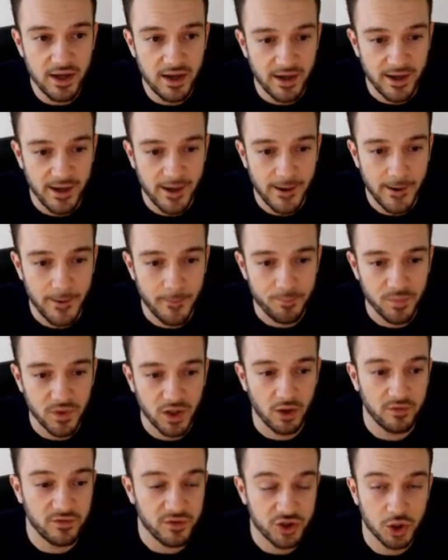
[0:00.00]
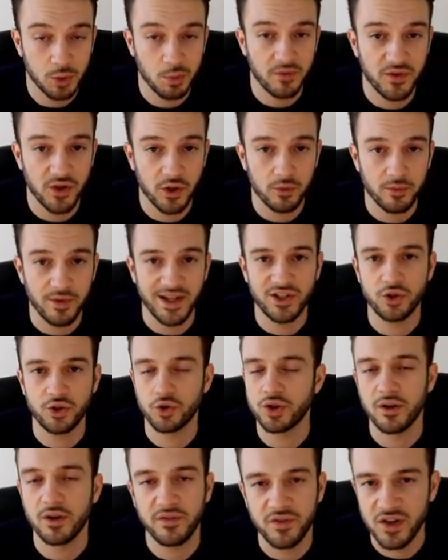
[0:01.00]
Um, you know, for some of you, it's
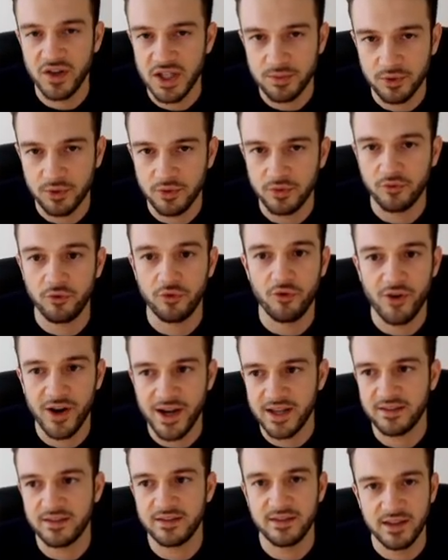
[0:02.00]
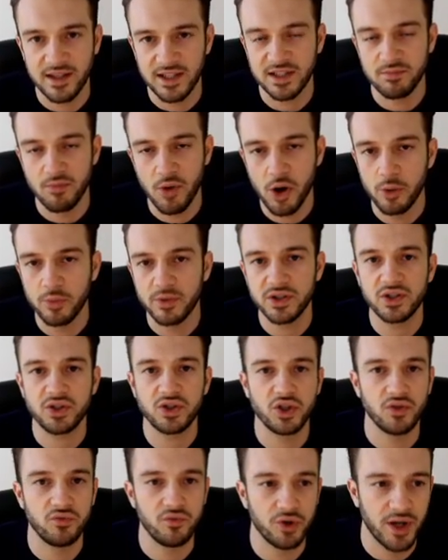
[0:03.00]
just not feasible right this moment
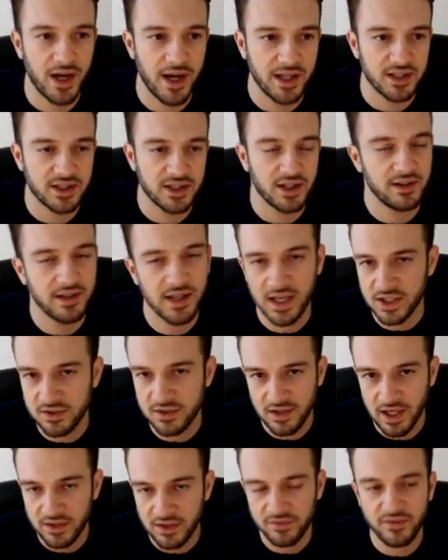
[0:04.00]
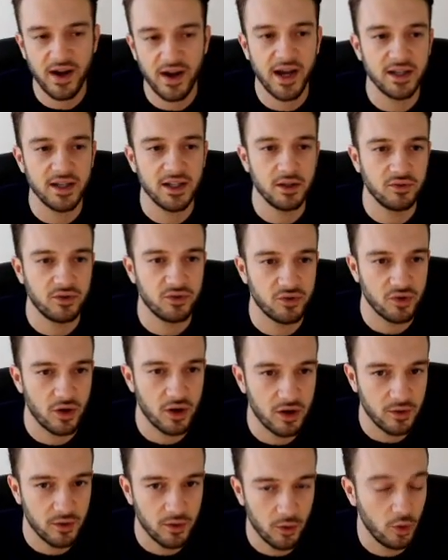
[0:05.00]
to run ads, and that is that is fine. You know, there
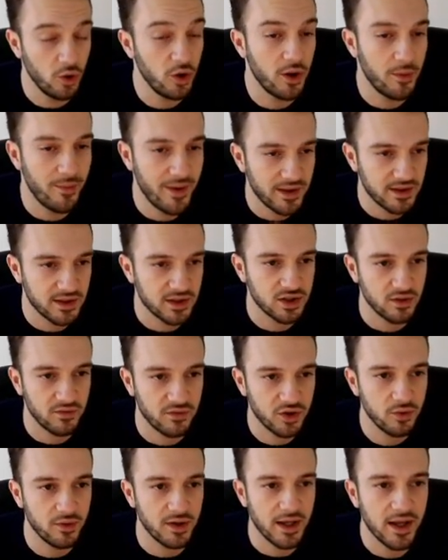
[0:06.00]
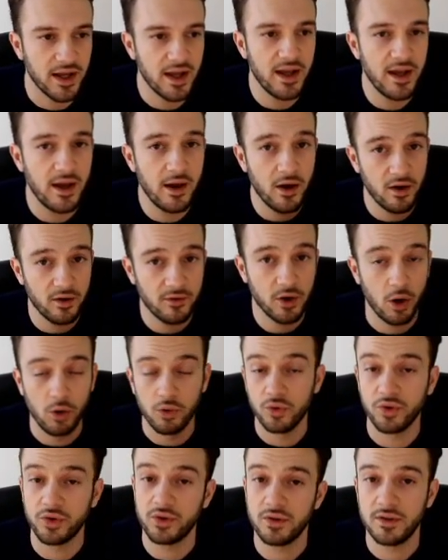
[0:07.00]
are other methods of doing it,
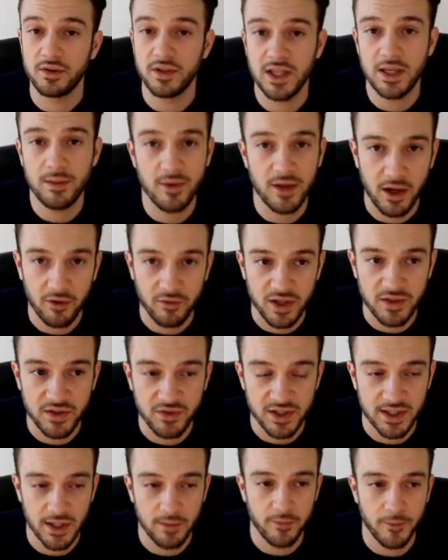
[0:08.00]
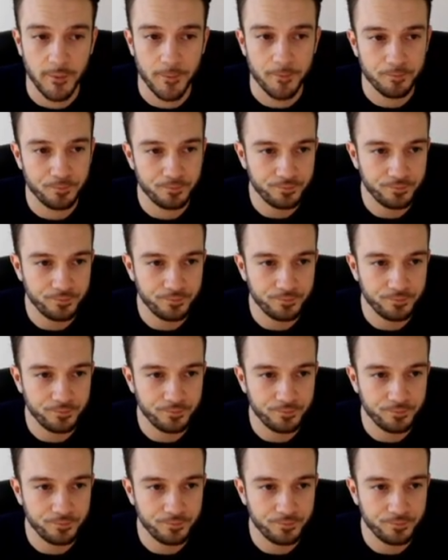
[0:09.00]
called email outreach, for example.